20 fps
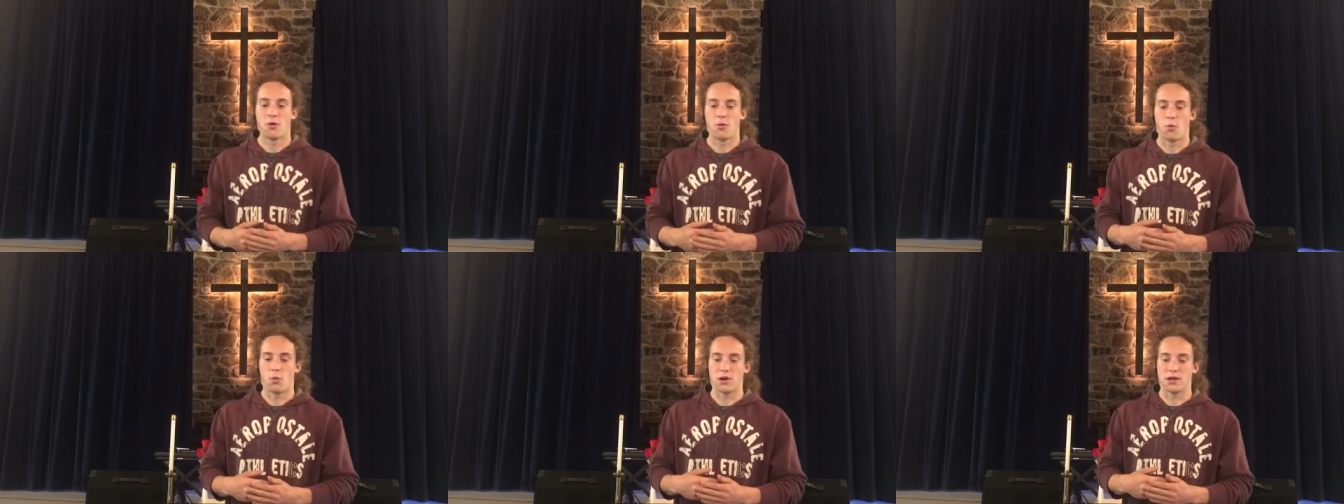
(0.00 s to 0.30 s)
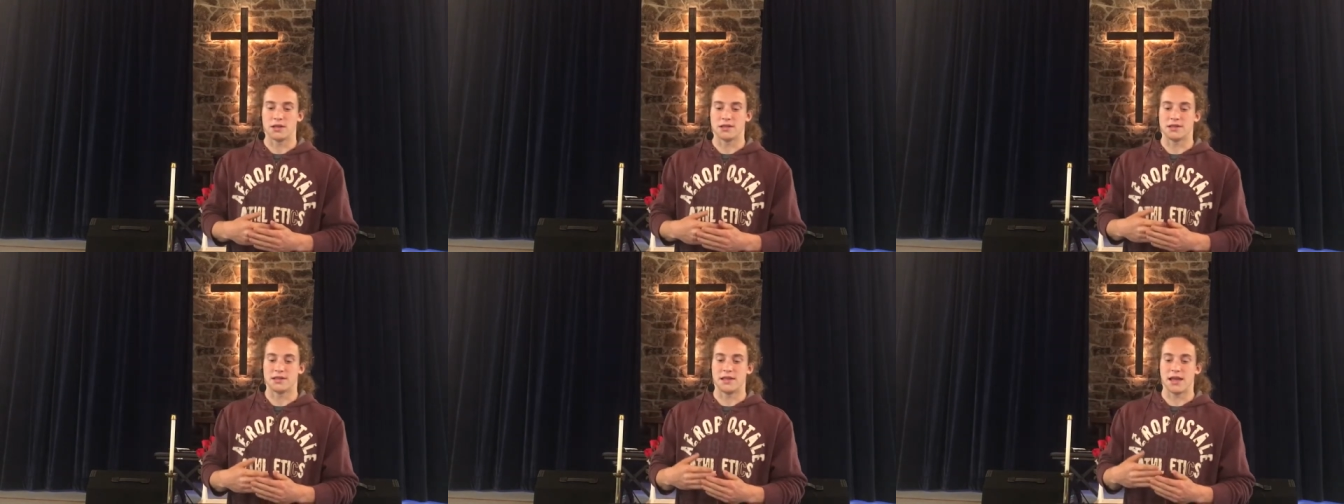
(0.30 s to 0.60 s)

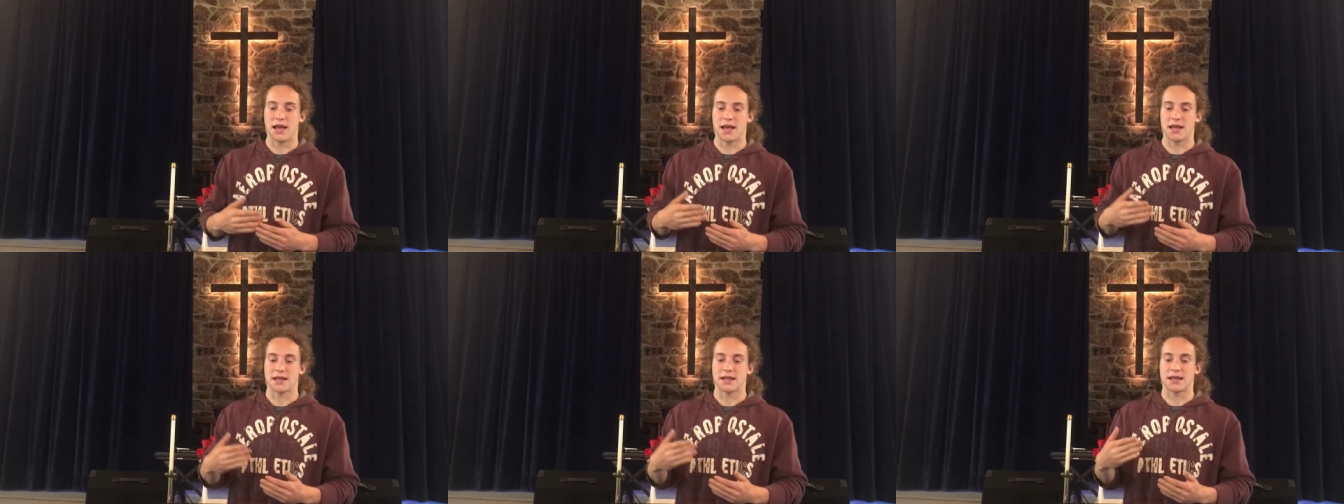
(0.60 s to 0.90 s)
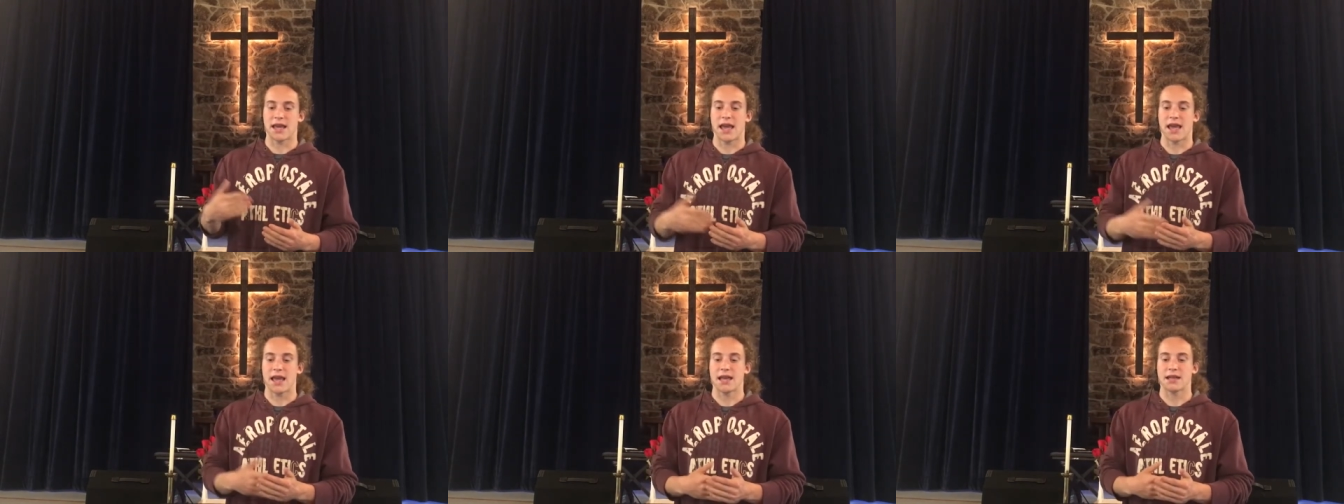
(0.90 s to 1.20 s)
was then
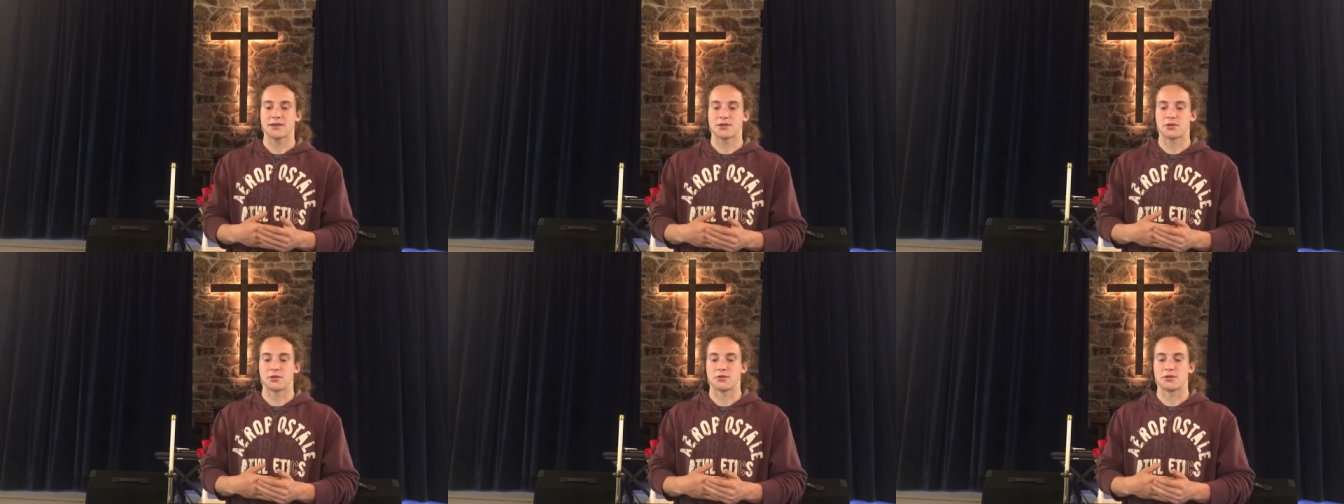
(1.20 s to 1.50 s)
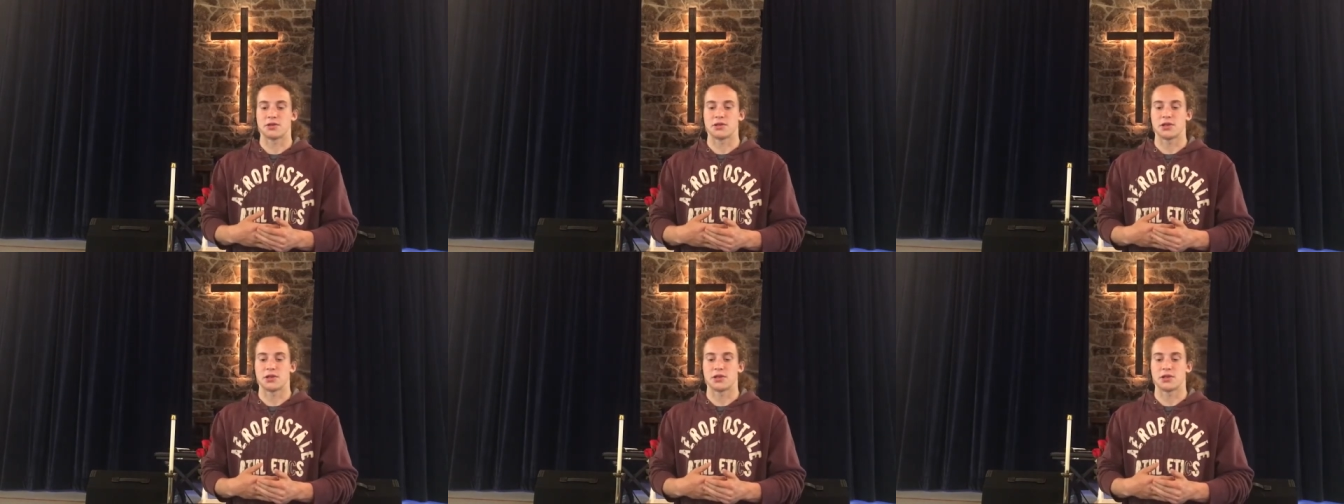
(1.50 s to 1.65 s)
canceled.